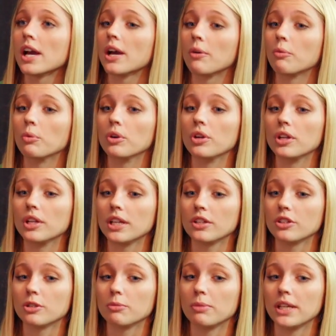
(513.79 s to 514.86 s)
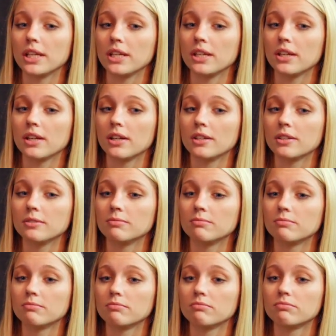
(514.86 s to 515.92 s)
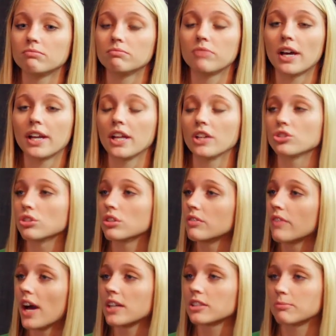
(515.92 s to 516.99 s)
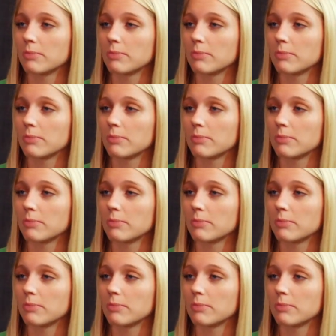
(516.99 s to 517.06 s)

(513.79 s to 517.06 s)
would either be um, financial advice.